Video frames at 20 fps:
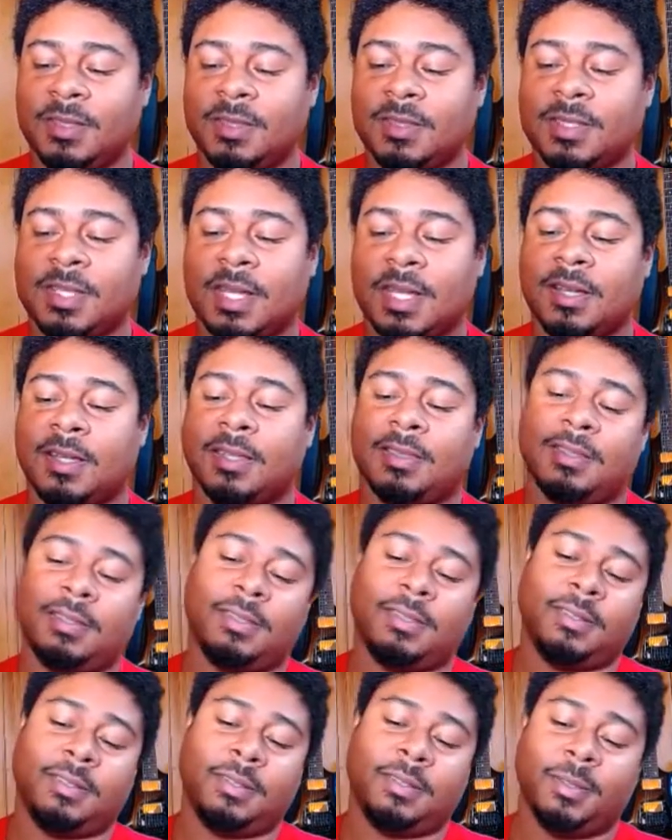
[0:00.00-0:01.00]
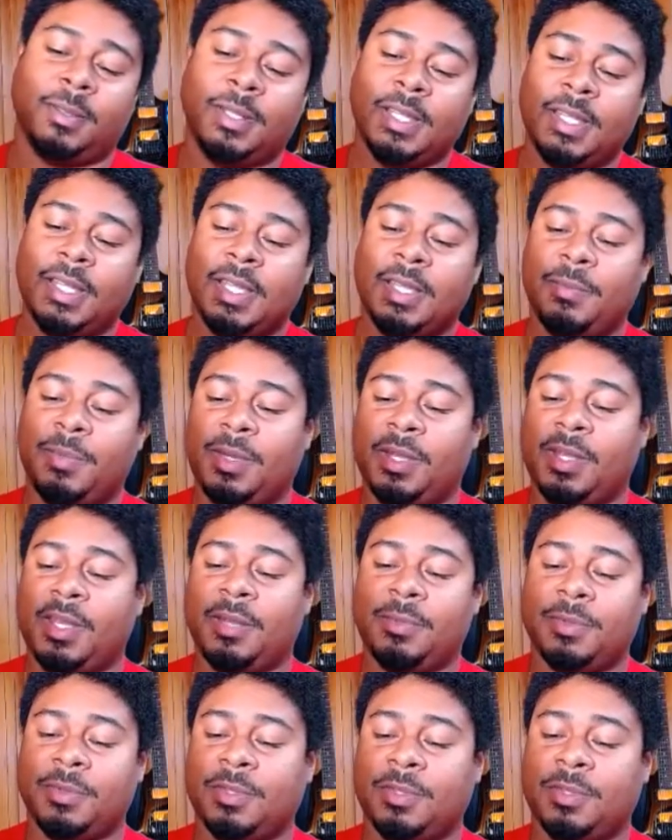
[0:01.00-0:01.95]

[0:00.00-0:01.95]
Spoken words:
Sky Thunder, being able